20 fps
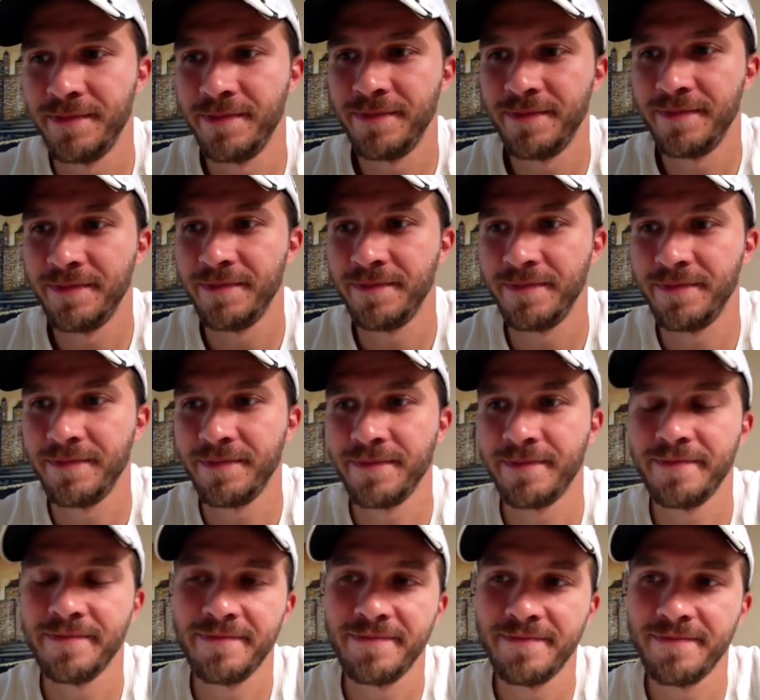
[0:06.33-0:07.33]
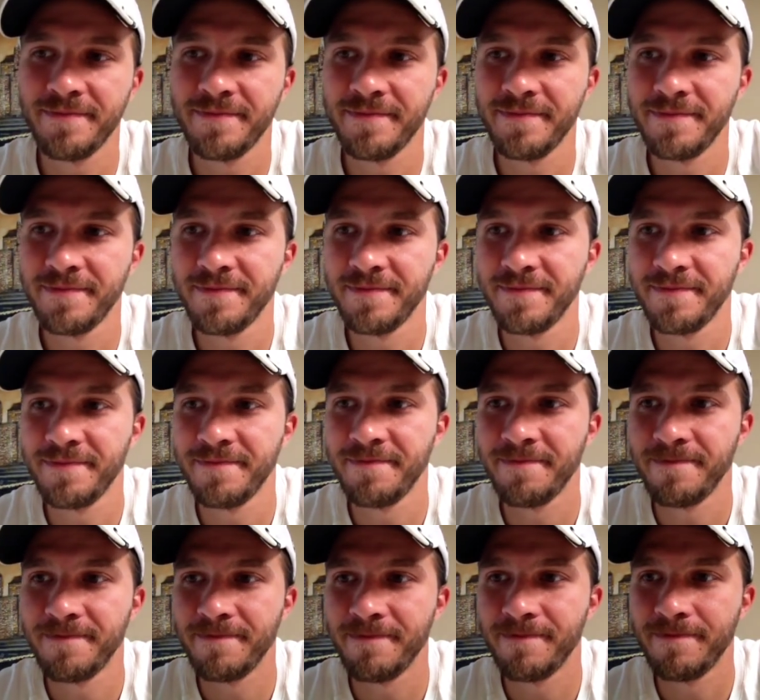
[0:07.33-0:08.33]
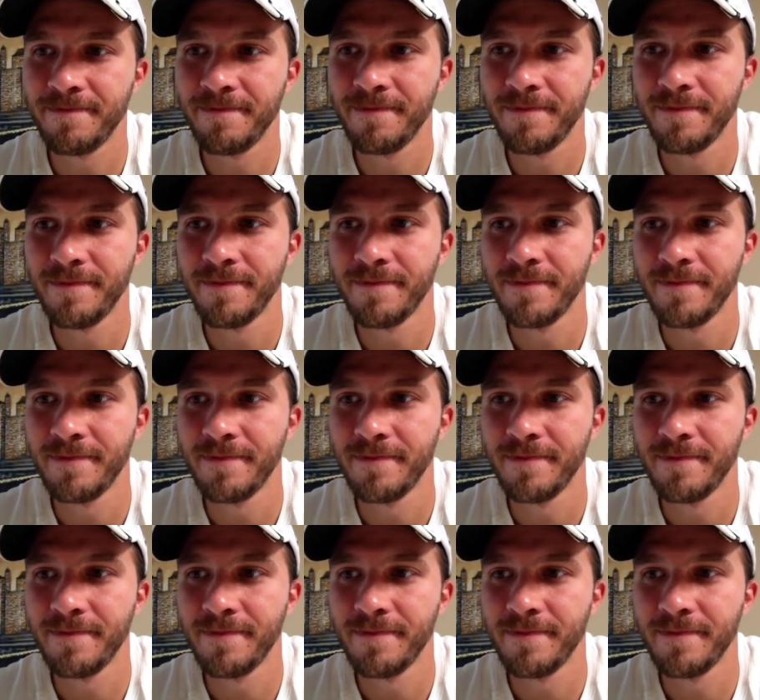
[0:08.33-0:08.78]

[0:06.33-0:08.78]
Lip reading: [no speech]